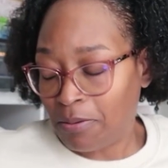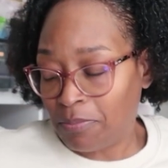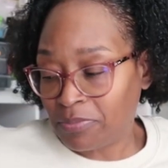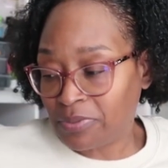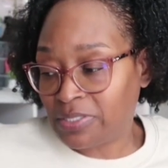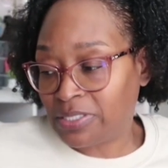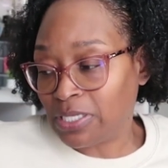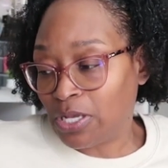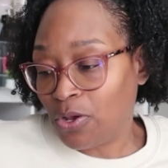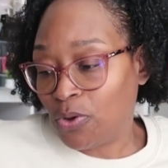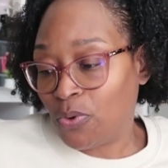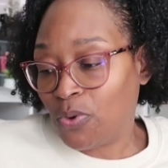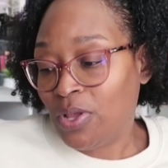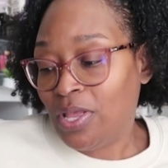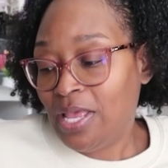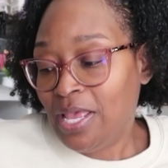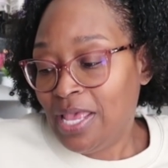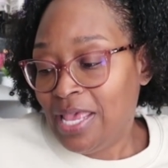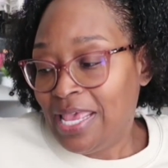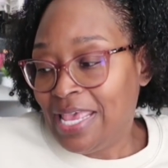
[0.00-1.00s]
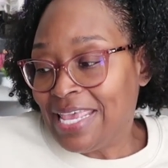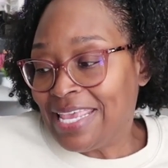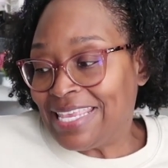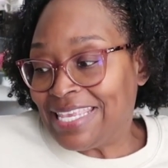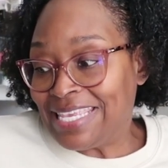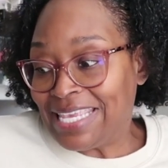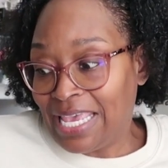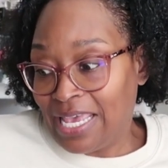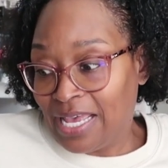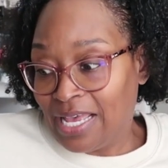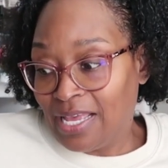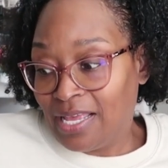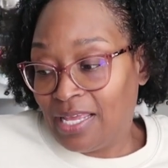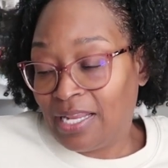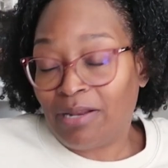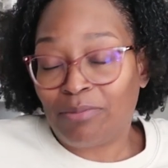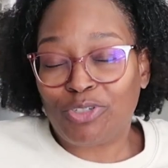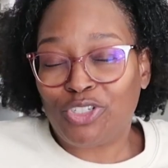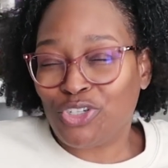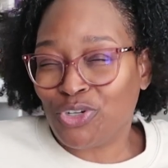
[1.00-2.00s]
So yeah,
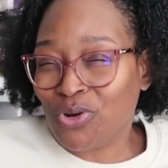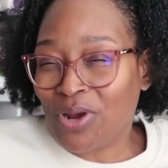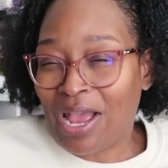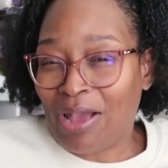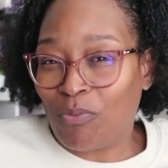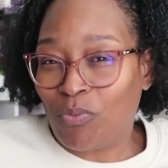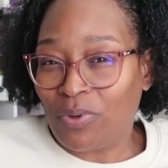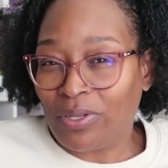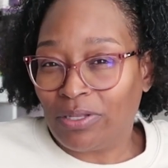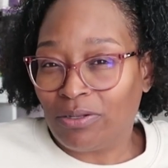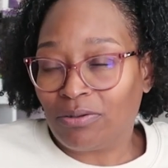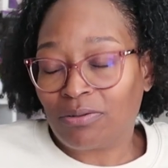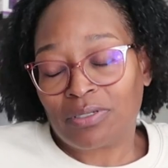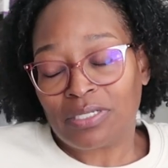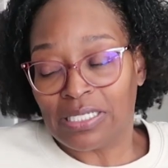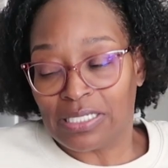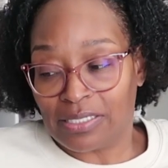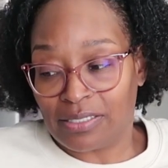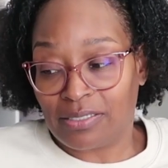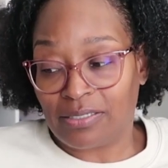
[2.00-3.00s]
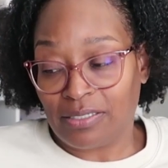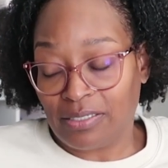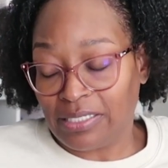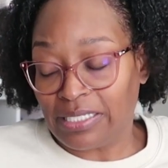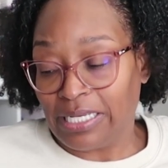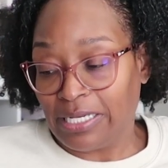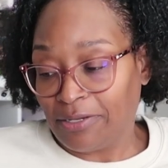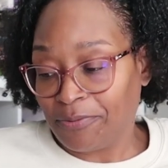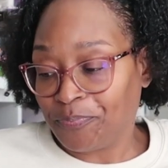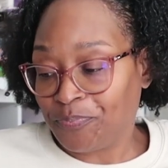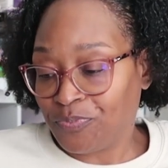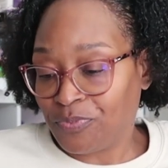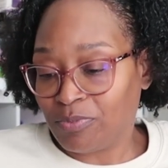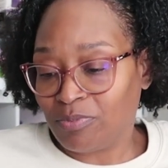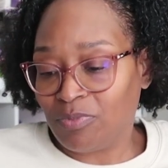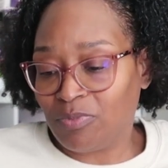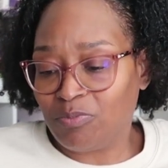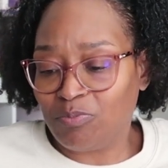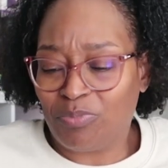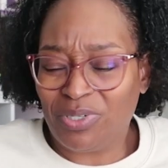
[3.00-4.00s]
and I'm sure I will, because yeah,
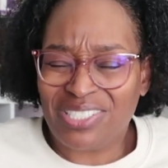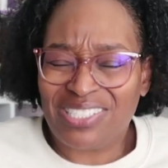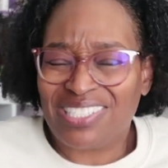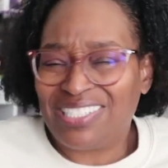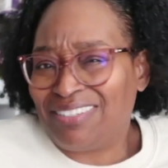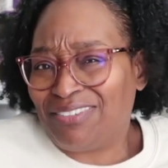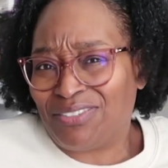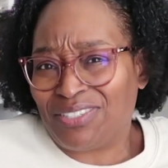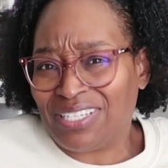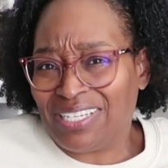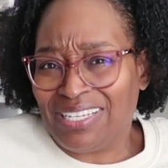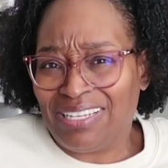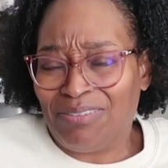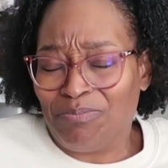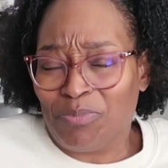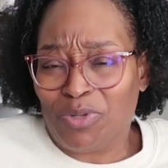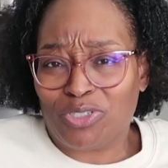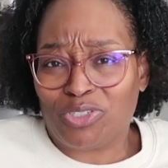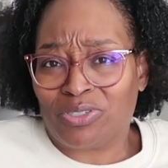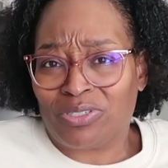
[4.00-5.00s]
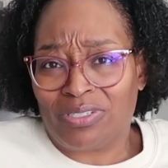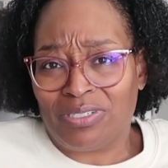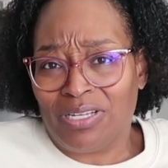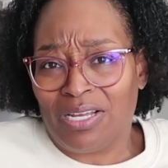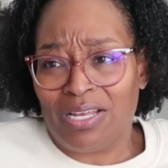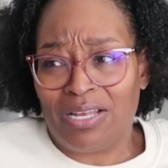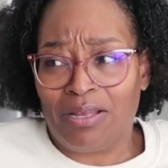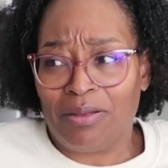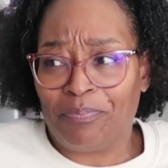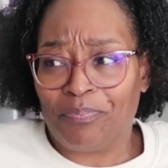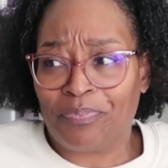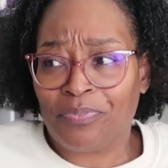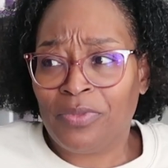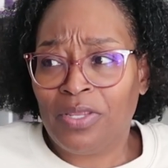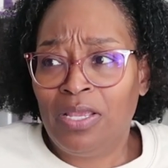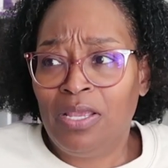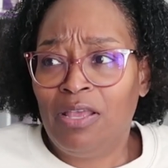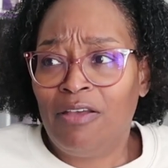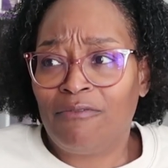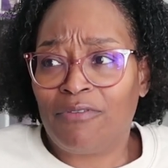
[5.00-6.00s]
book sleeves
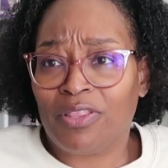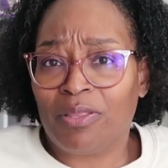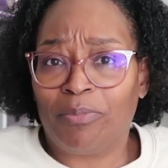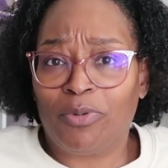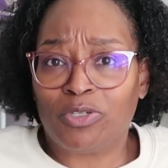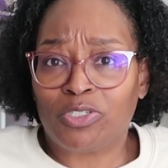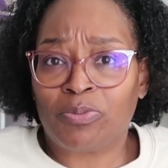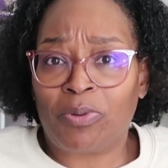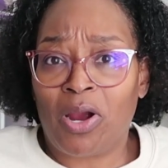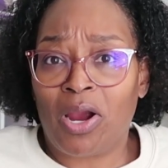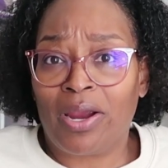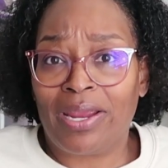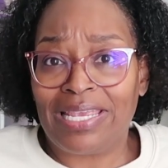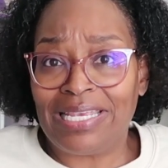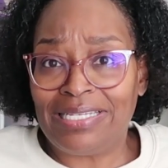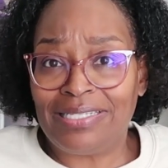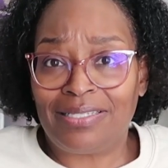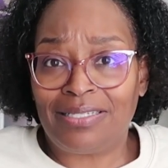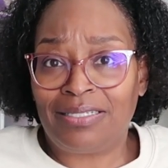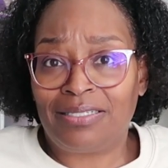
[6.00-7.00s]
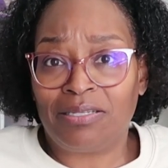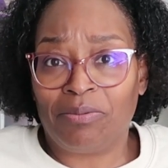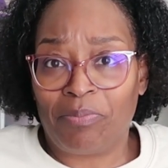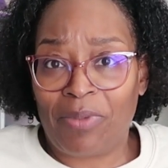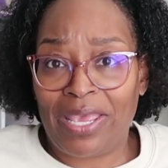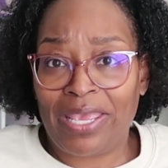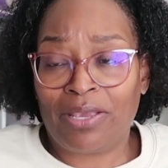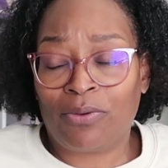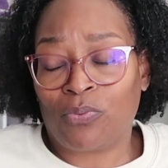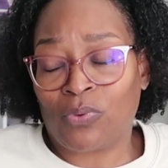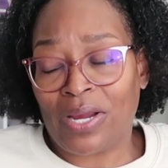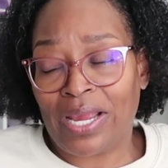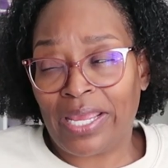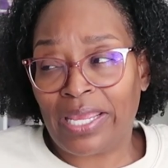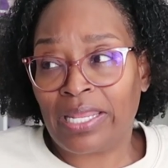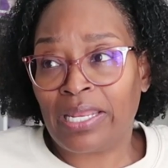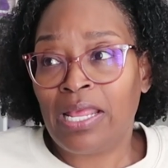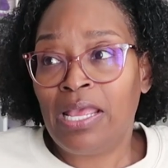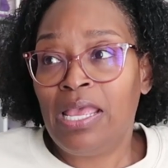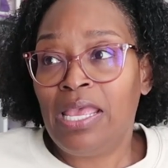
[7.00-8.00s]
for the most part easy to make,
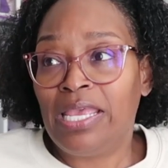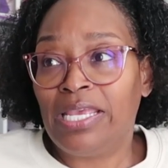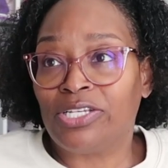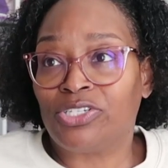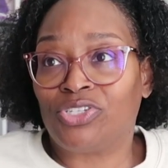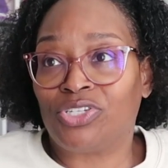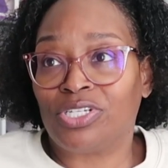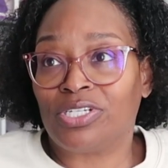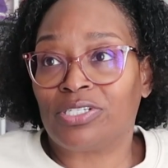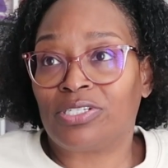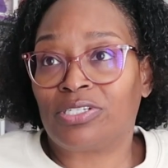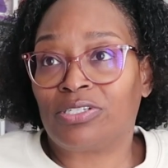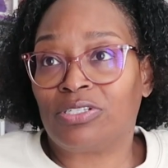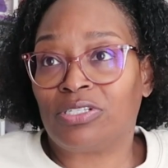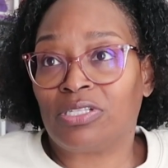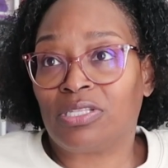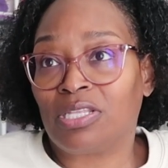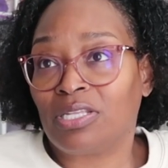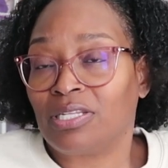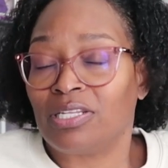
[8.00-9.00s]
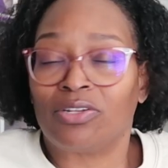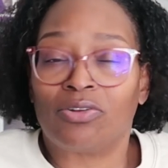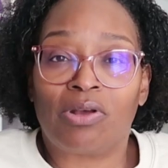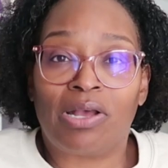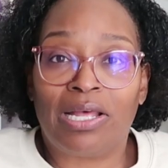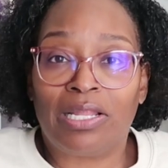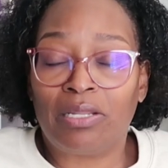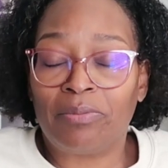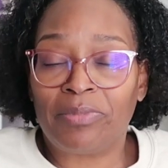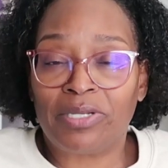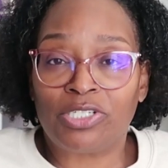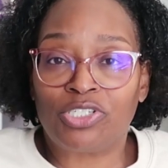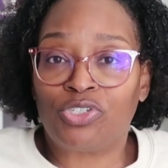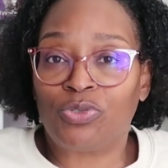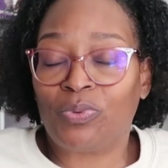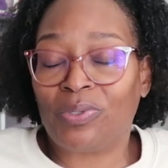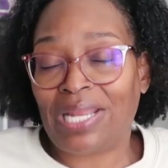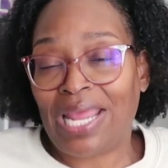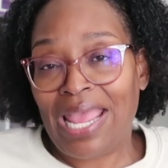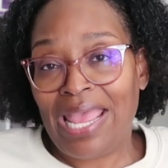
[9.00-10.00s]
right? It's just the little elements
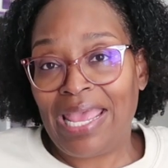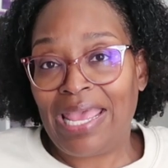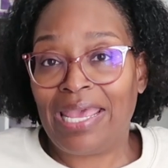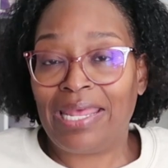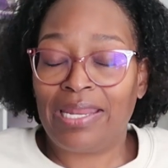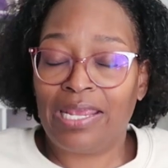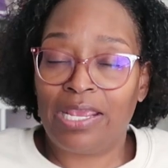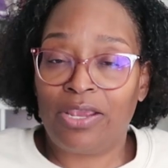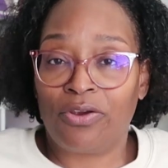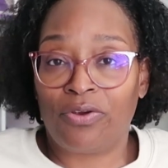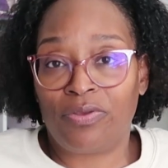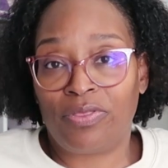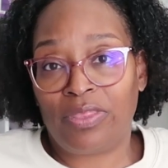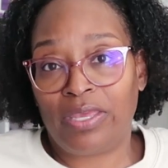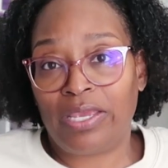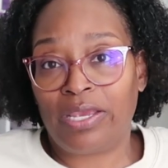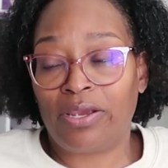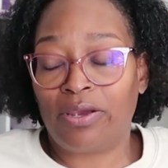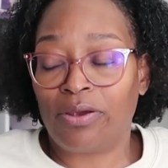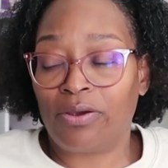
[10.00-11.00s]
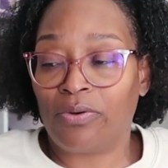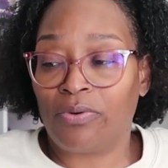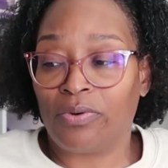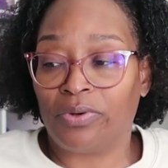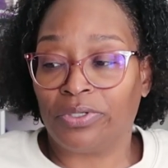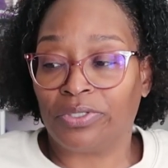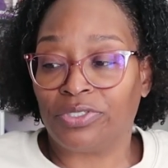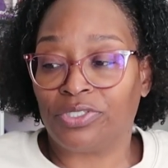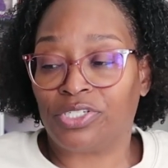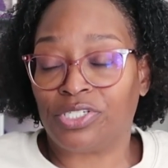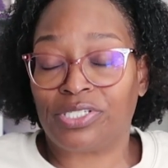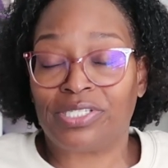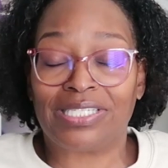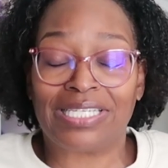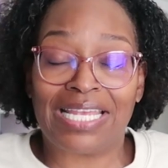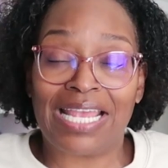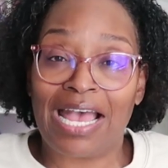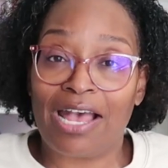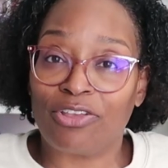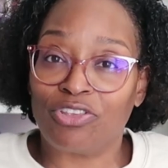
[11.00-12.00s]
you want to add here and there, or just
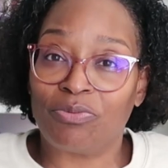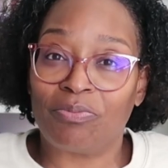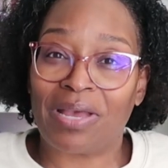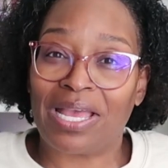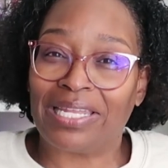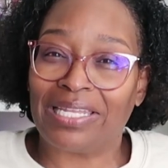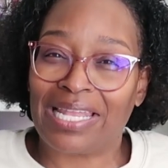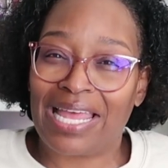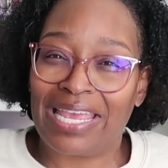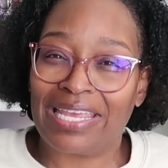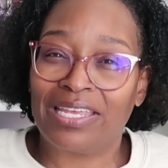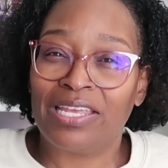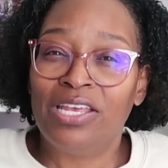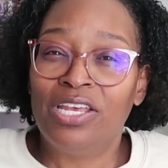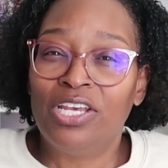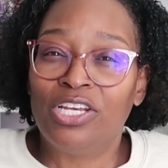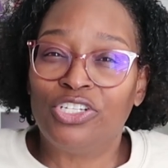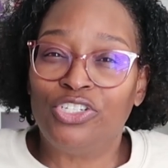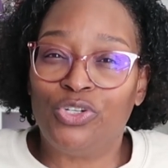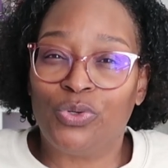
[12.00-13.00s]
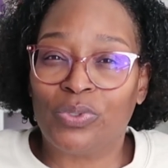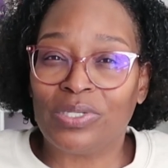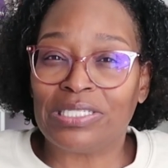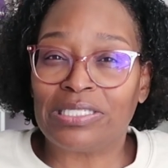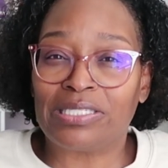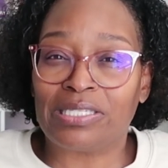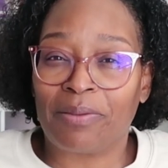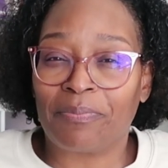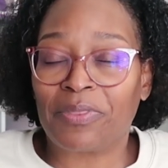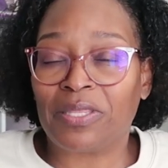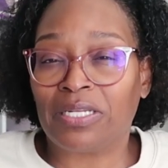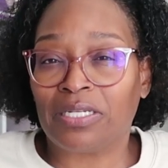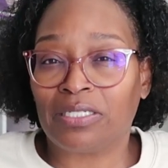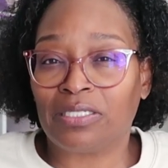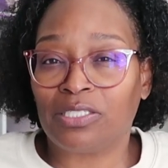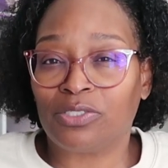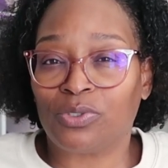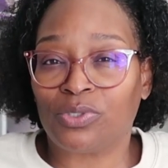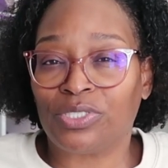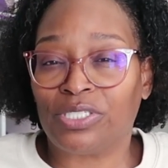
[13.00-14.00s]
see how you might like doing something a
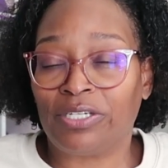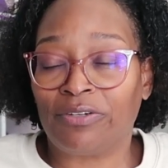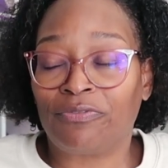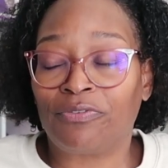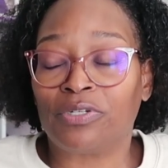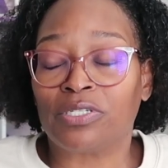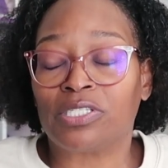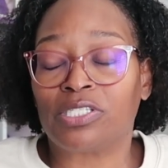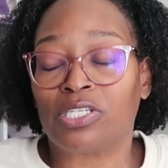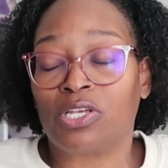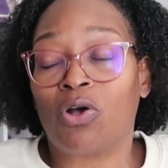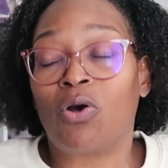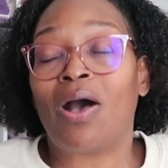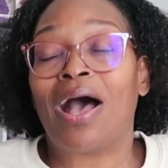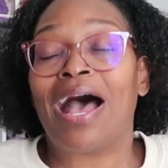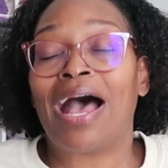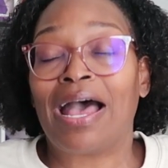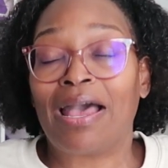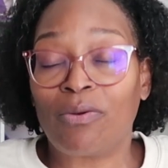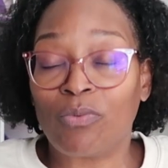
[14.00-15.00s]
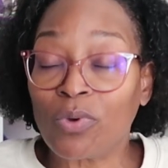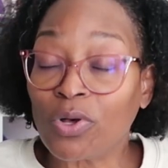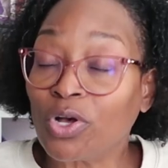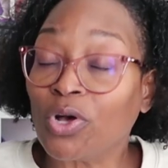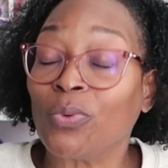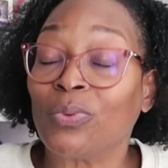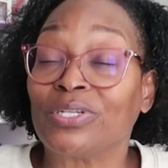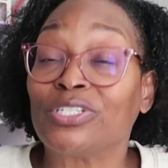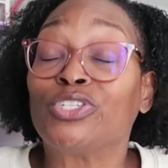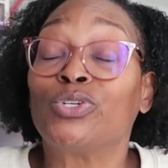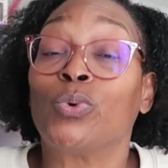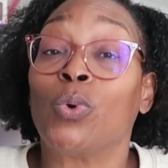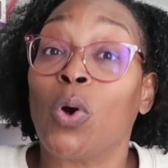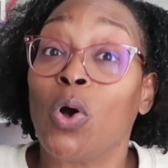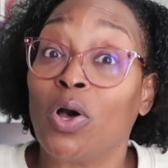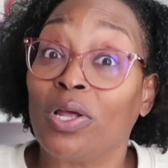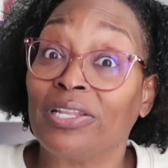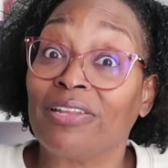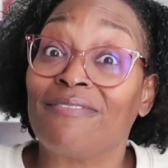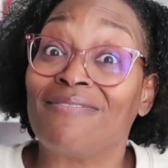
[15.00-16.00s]
little different. So I will go into
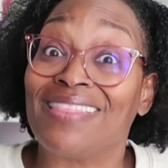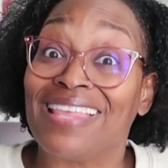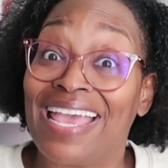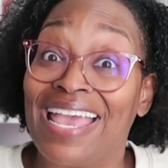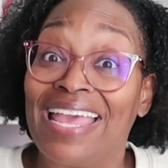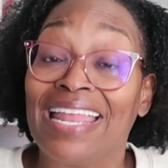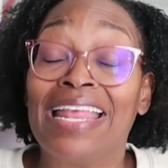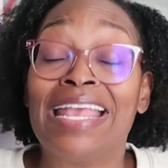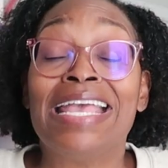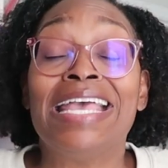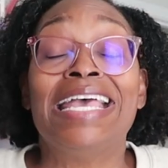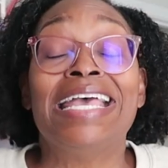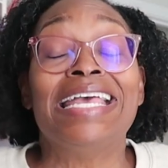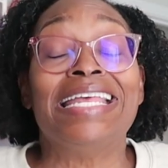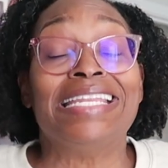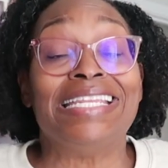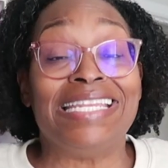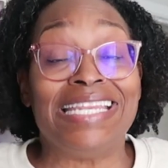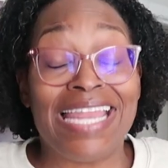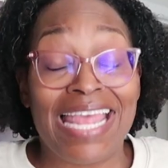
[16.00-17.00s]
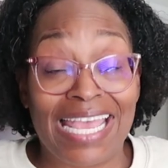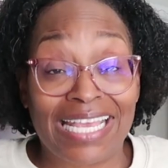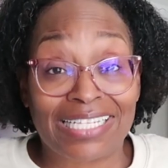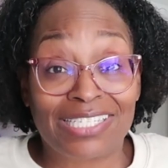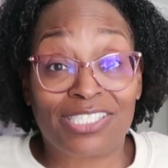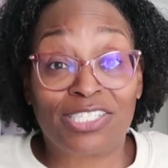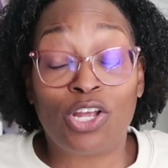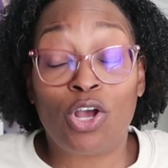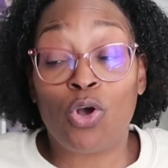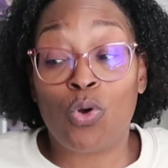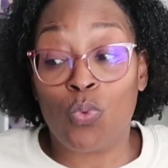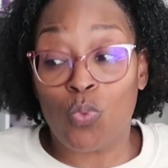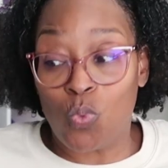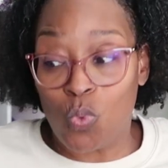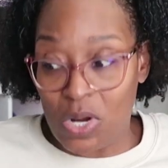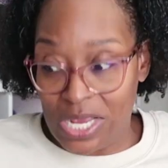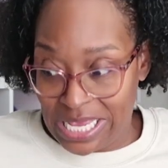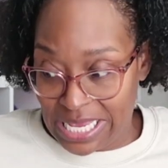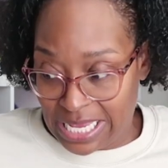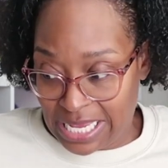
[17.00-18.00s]
all of that next
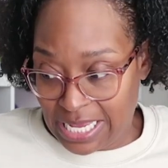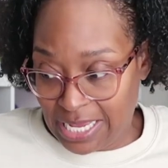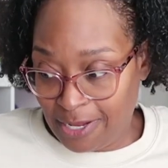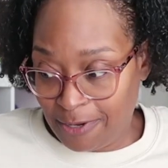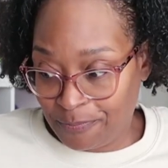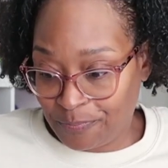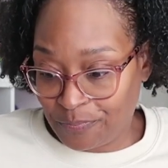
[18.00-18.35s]
week.